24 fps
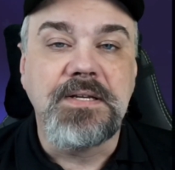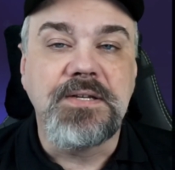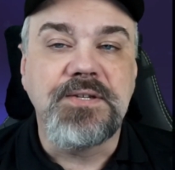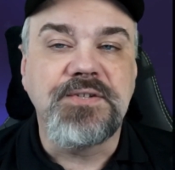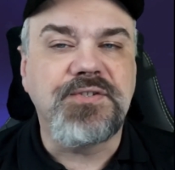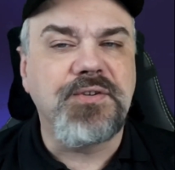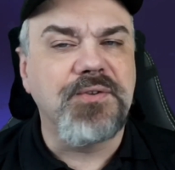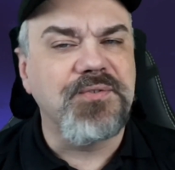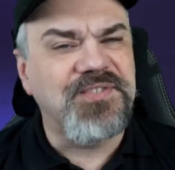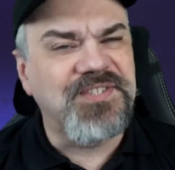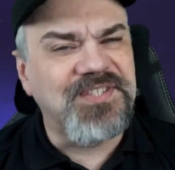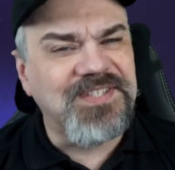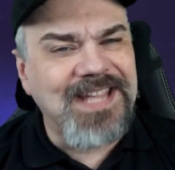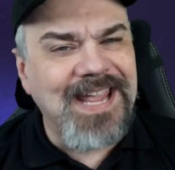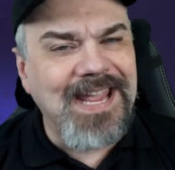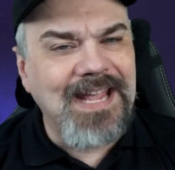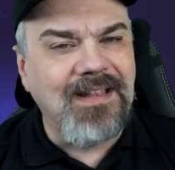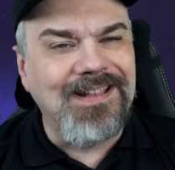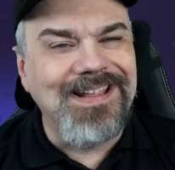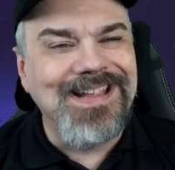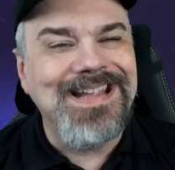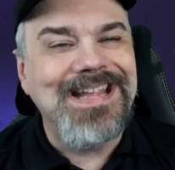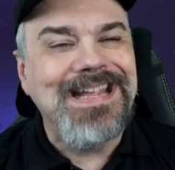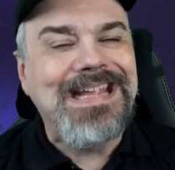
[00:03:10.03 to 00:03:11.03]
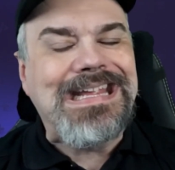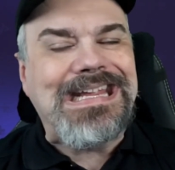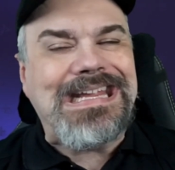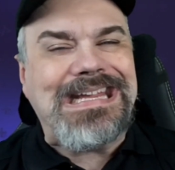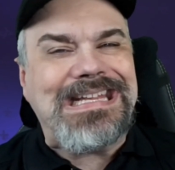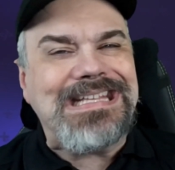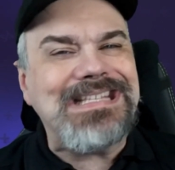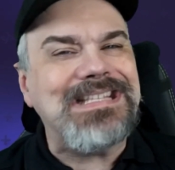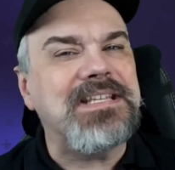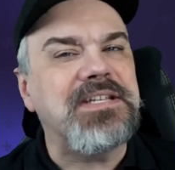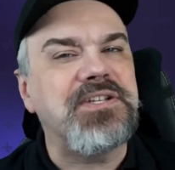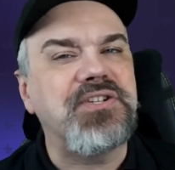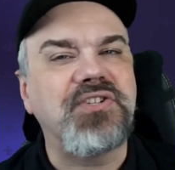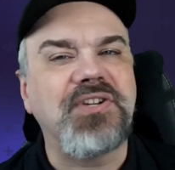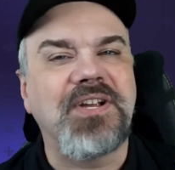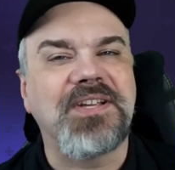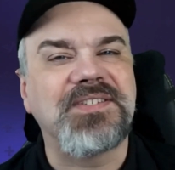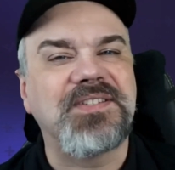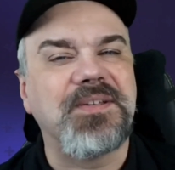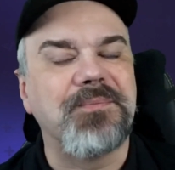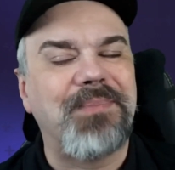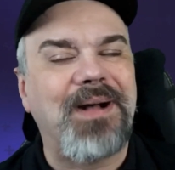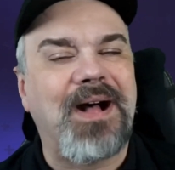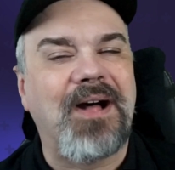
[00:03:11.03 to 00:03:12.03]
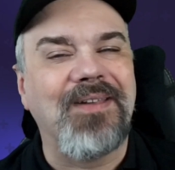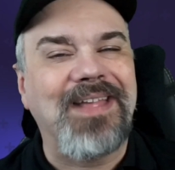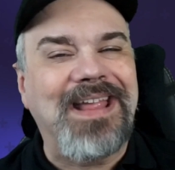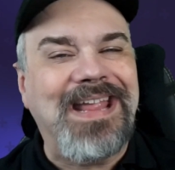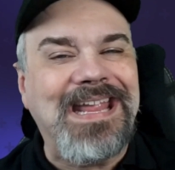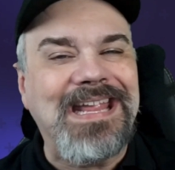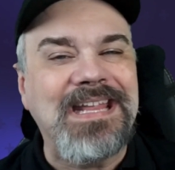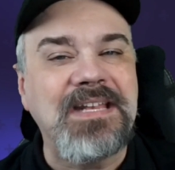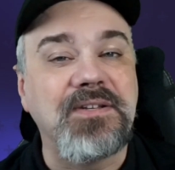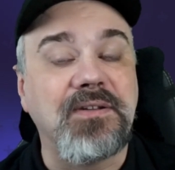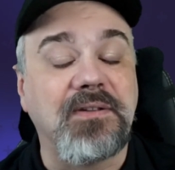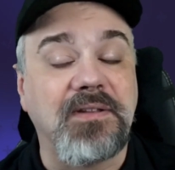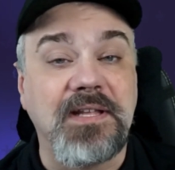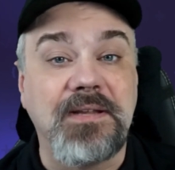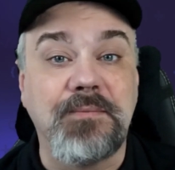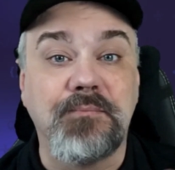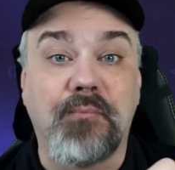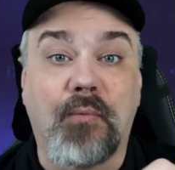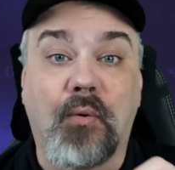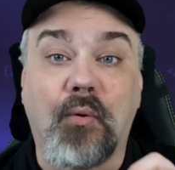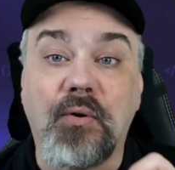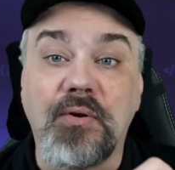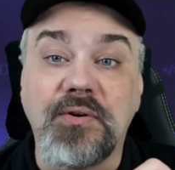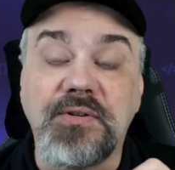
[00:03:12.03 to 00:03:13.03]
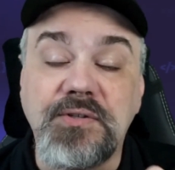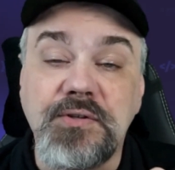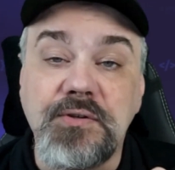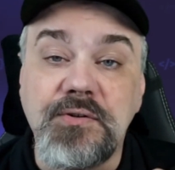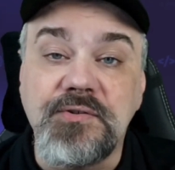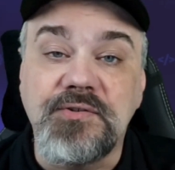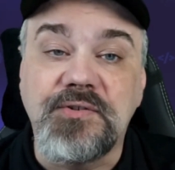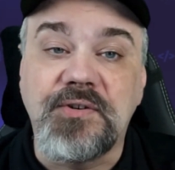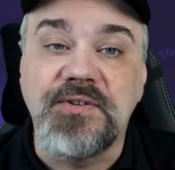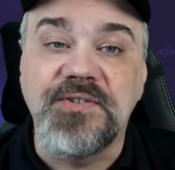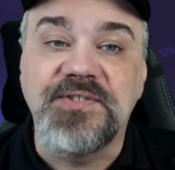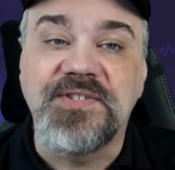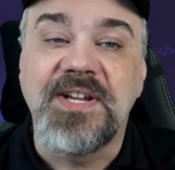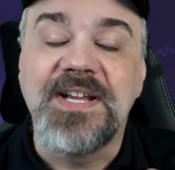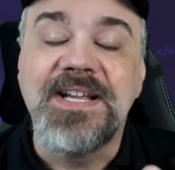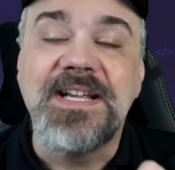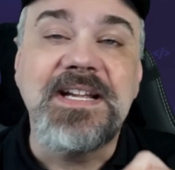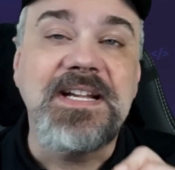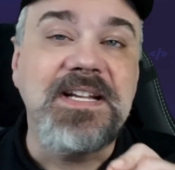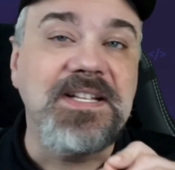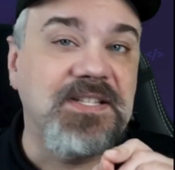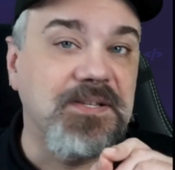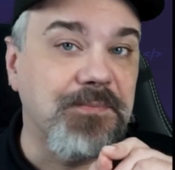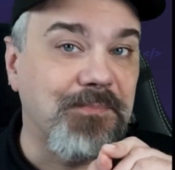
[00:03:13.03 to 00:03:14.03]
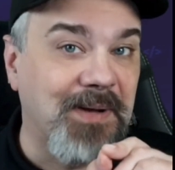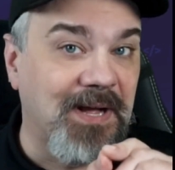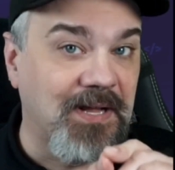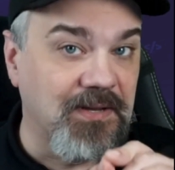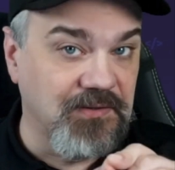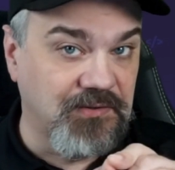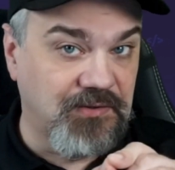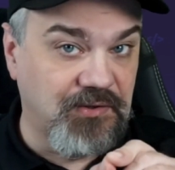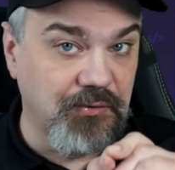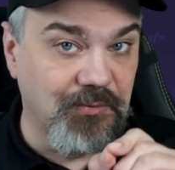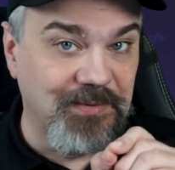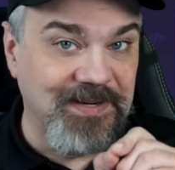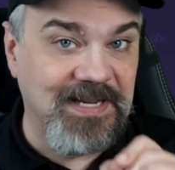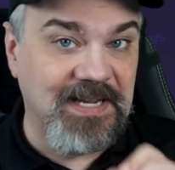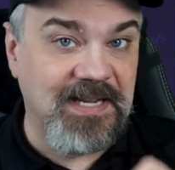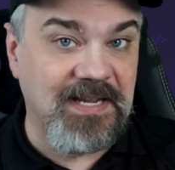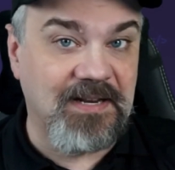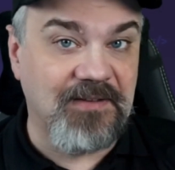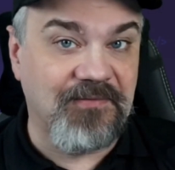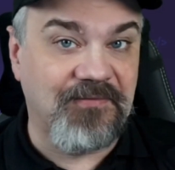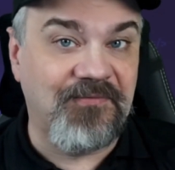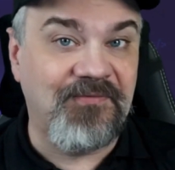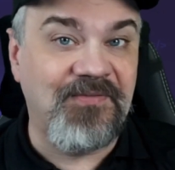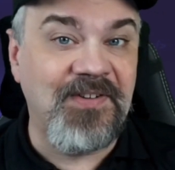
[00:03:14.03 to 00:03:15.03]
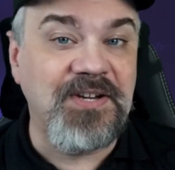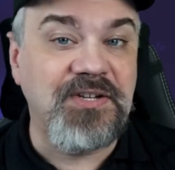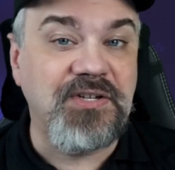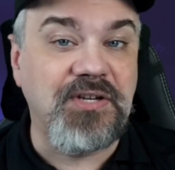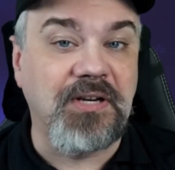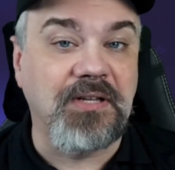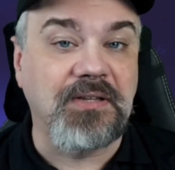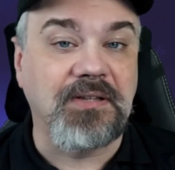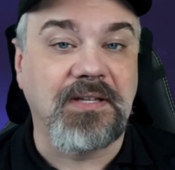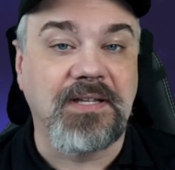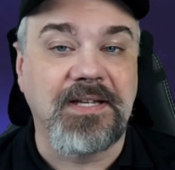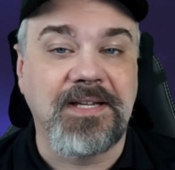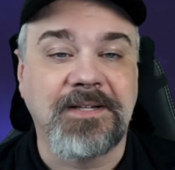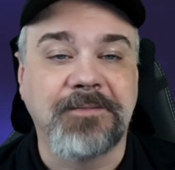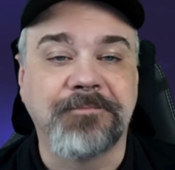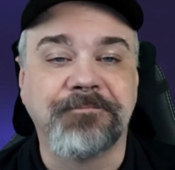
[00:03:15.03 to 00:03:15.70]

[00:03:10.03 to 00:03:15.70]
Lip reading: So scaling isn't just about handling more users, it's about doing it efficiently.